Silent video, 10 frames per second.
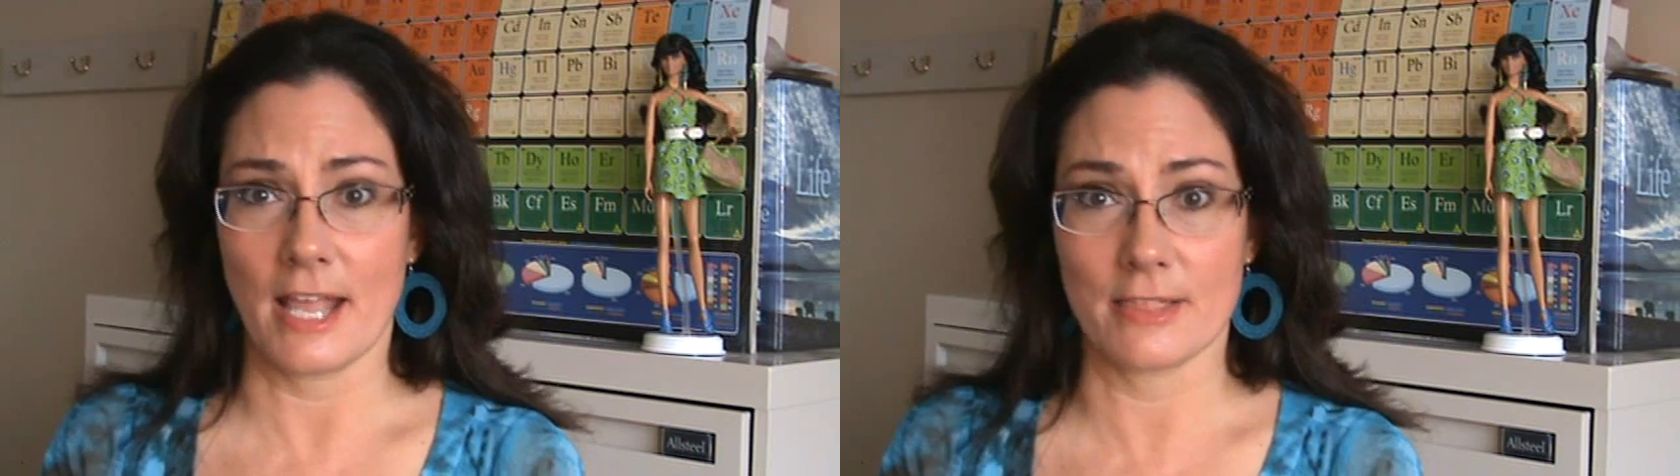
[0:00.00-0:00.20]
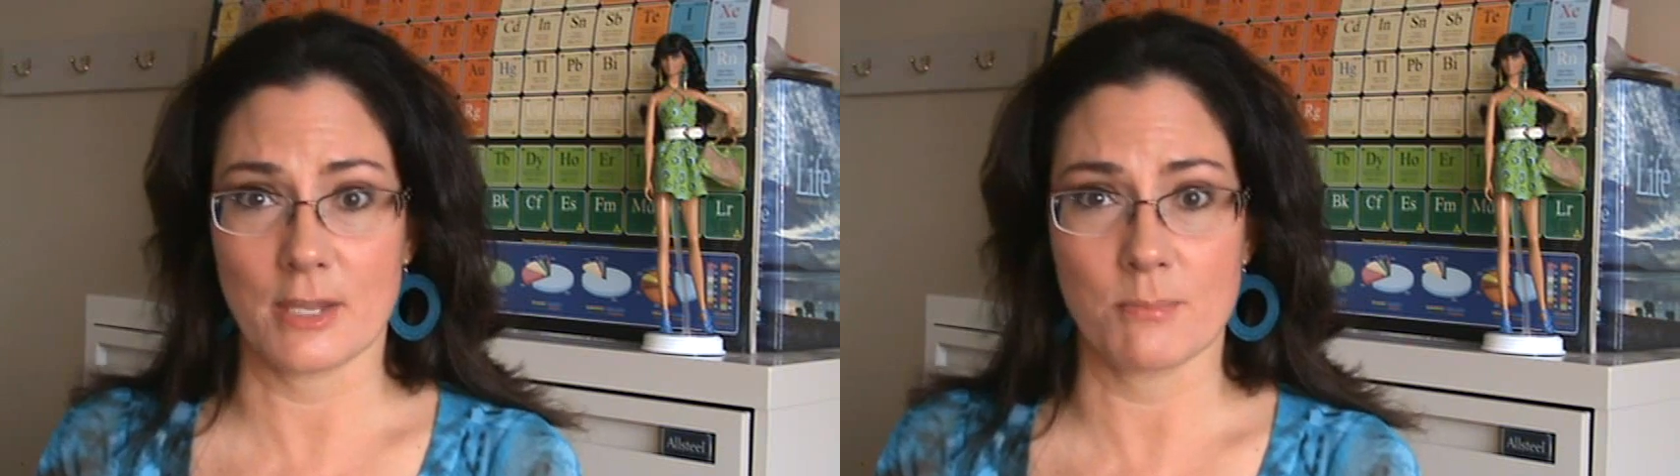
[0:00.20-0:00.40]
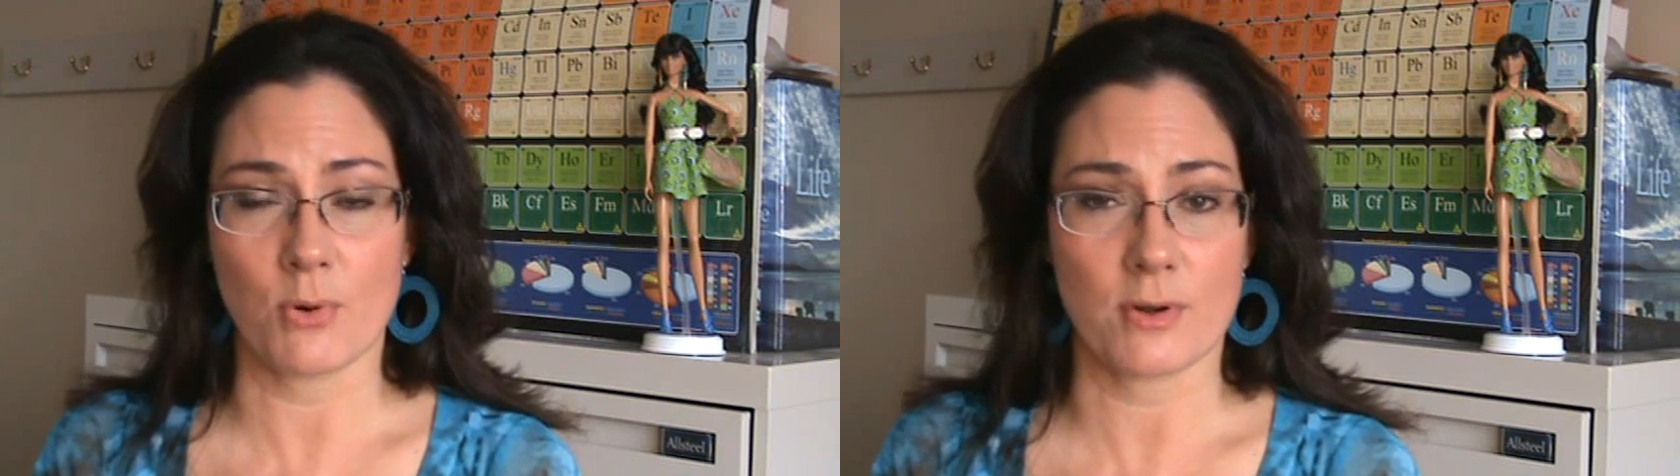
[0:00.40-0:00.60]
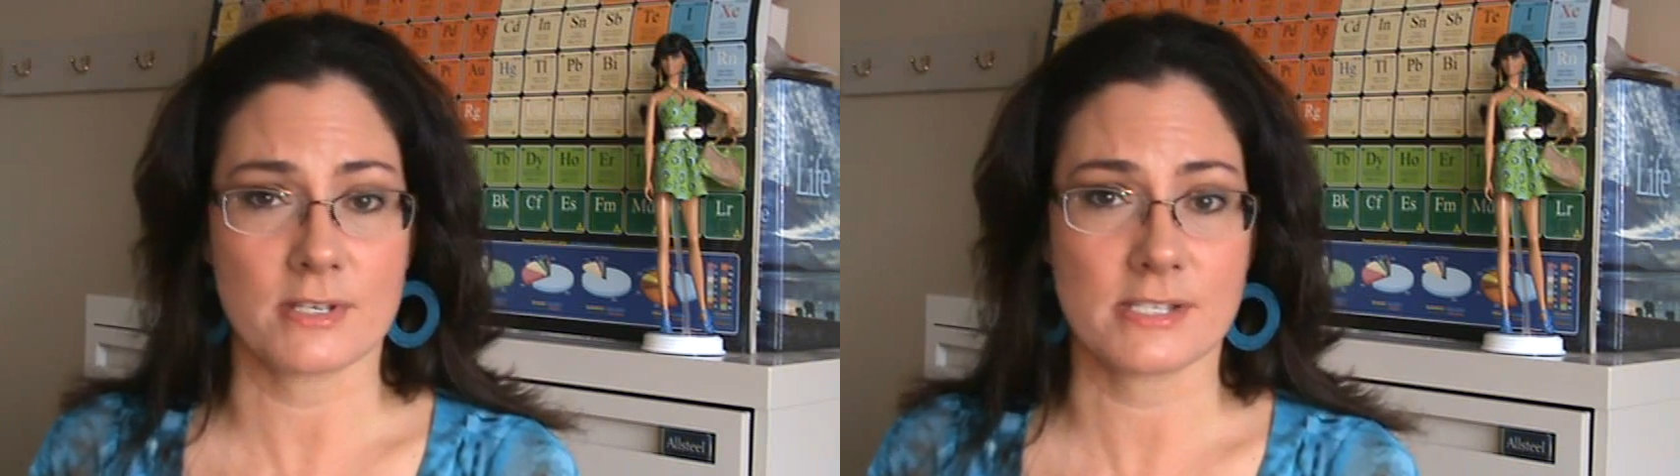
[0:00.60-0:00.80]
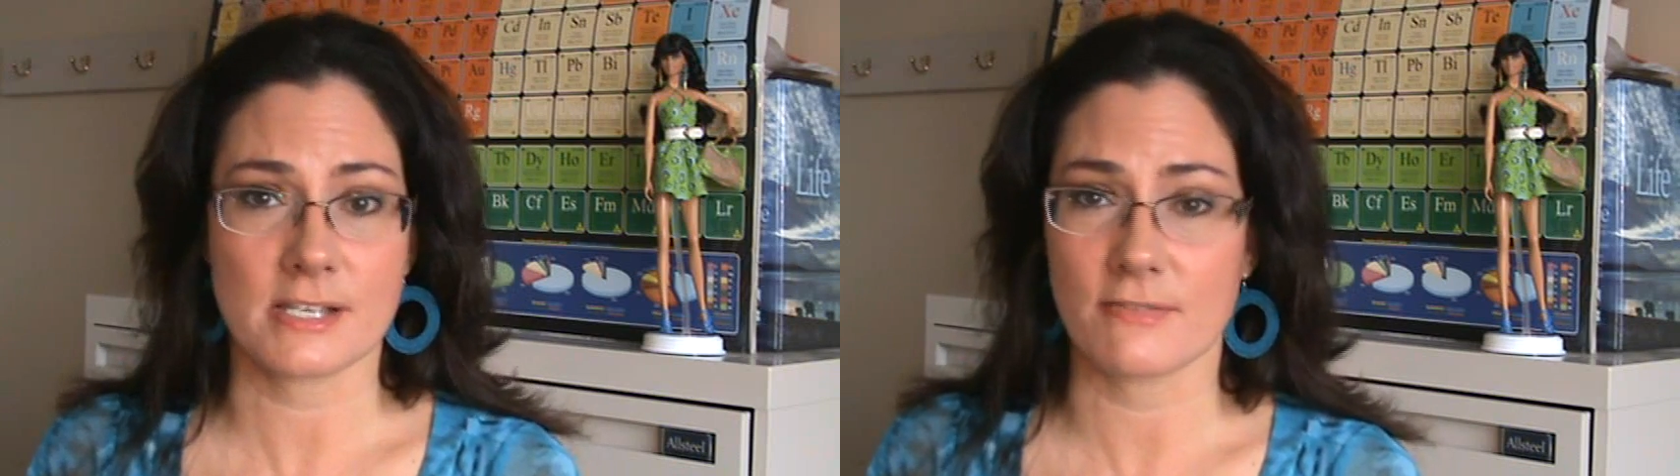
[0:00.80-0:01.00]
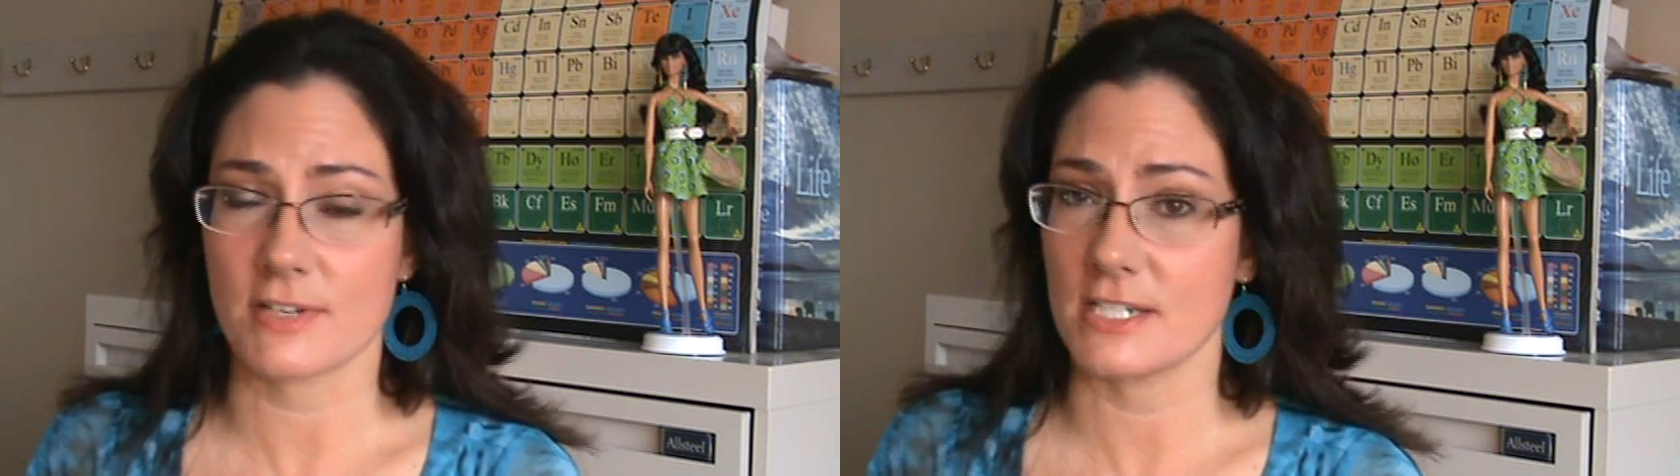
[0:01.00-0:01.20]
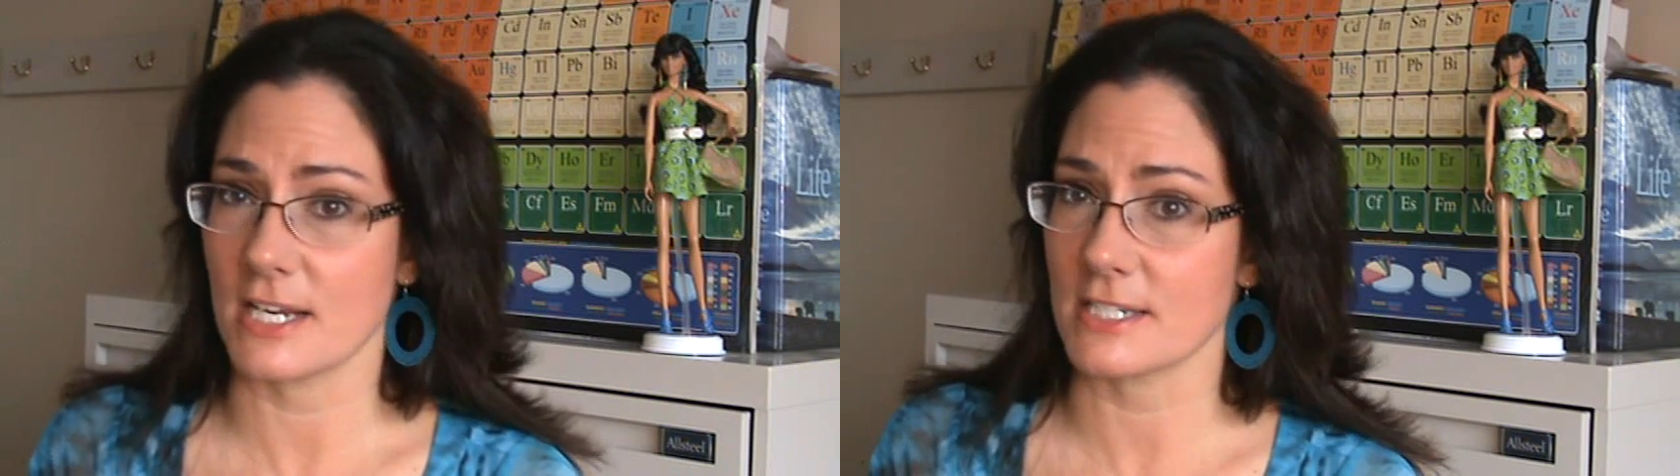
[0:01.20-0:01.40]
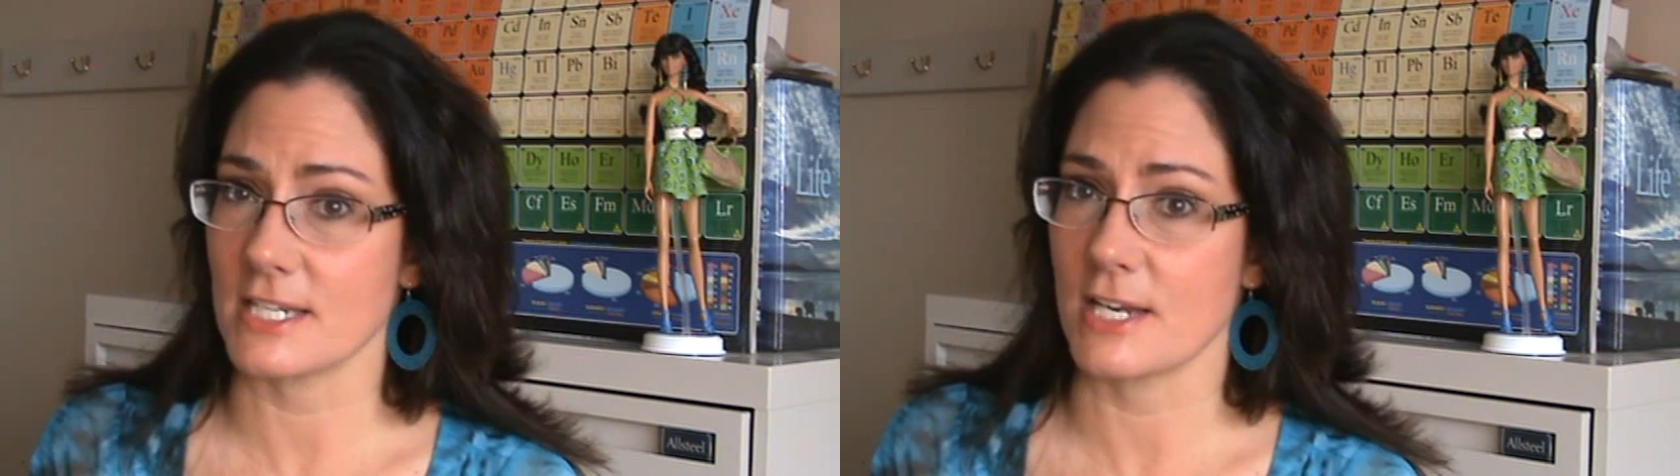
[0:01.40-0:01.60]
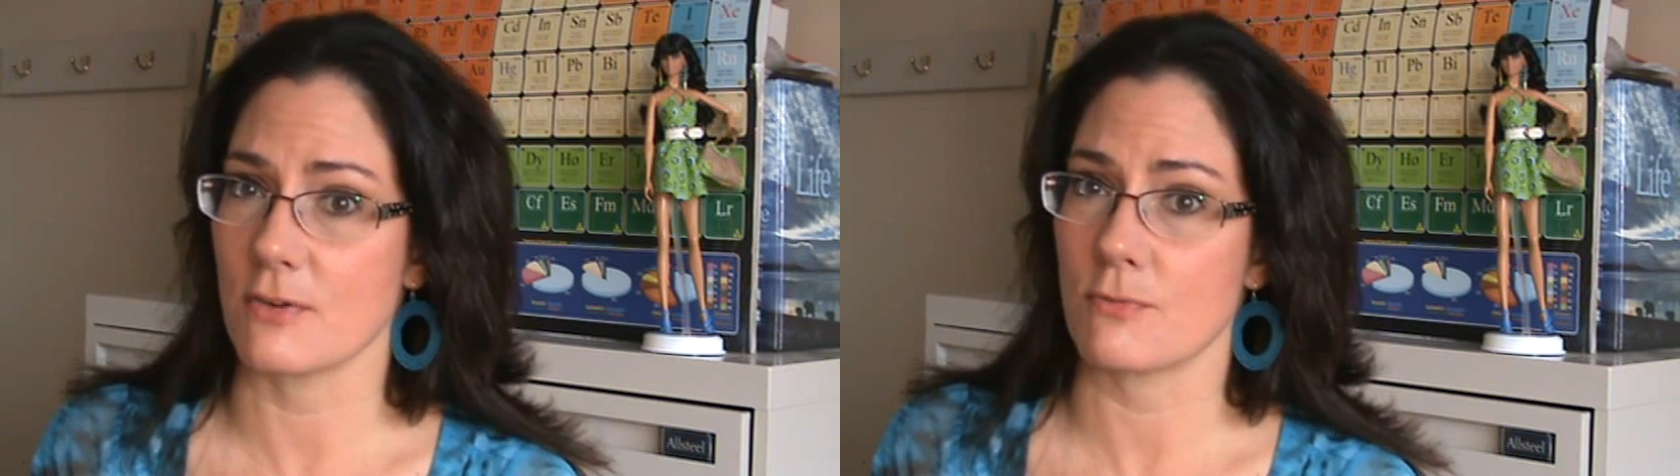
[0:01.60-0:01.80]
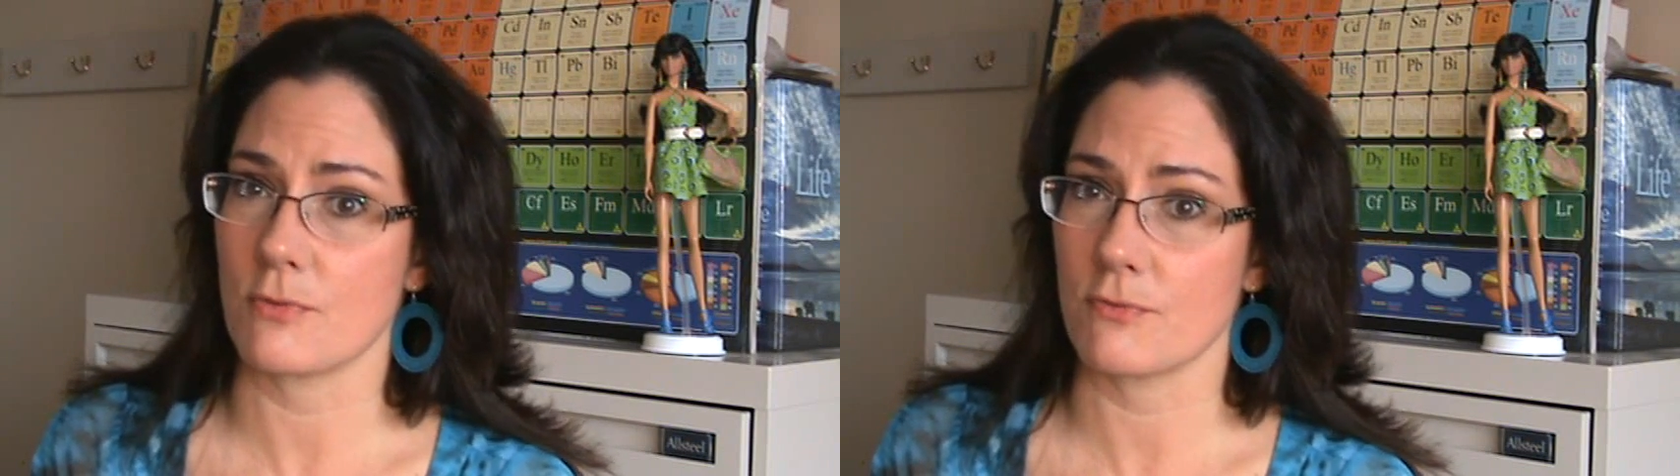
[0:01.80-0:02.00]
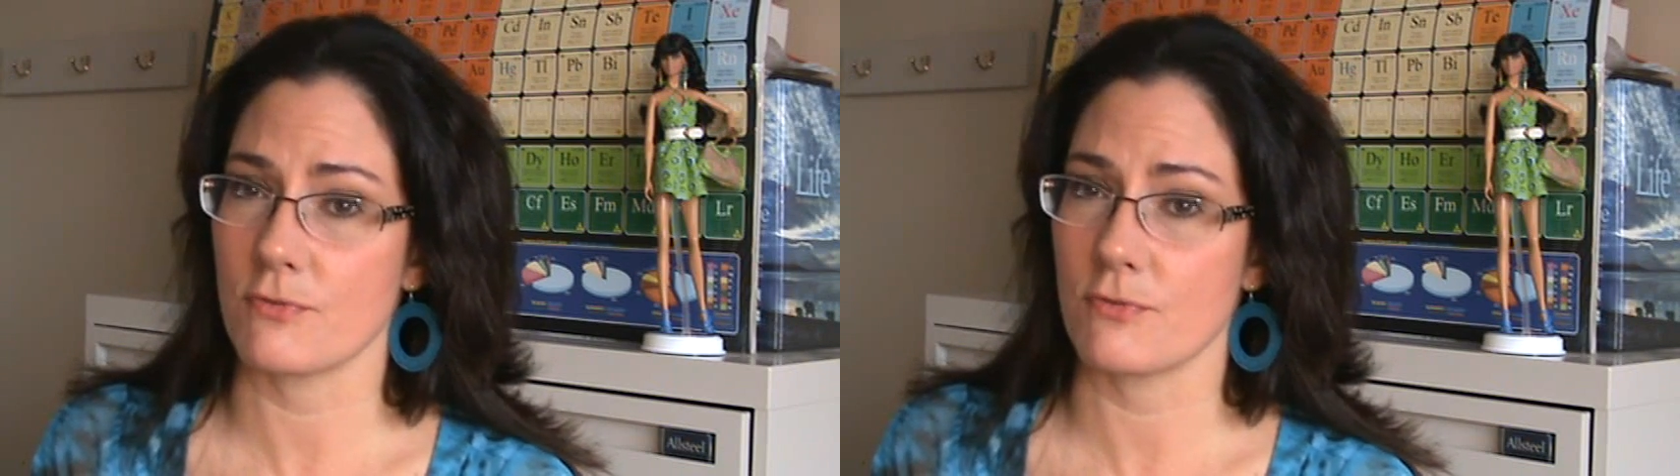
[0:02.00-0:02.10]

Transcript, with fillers: and the importance of conducting